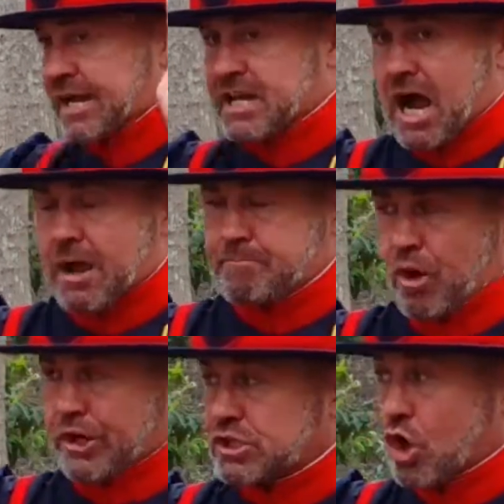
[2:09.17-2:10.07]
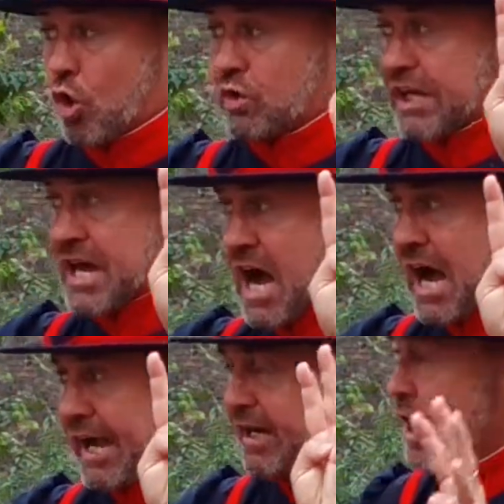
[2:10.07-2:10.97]
9 bodies, only
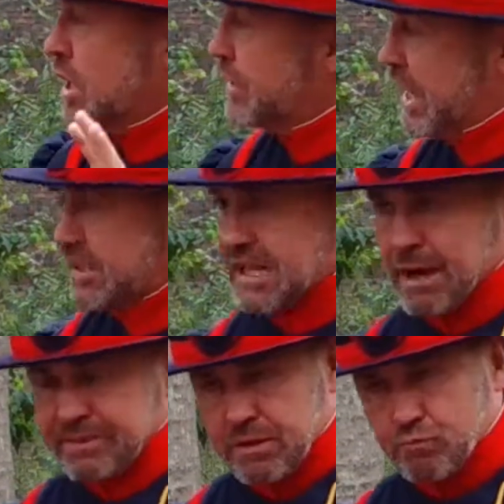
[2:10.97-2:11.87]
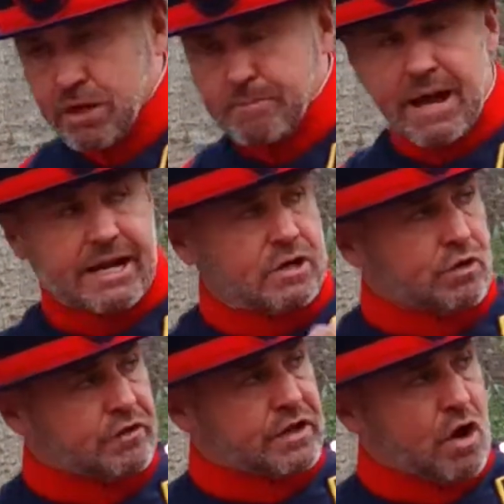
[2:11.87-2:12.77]
9. These 9 were then reburied
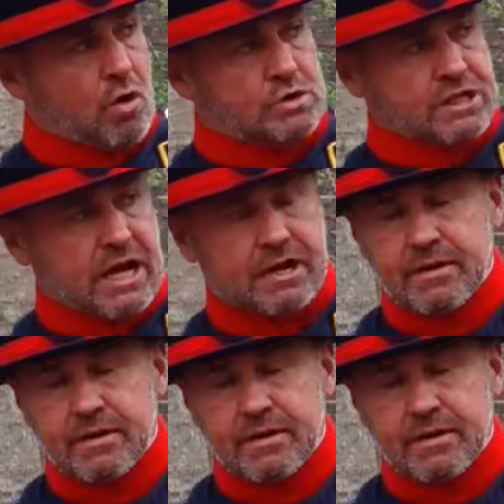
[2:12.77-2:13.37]
under the altar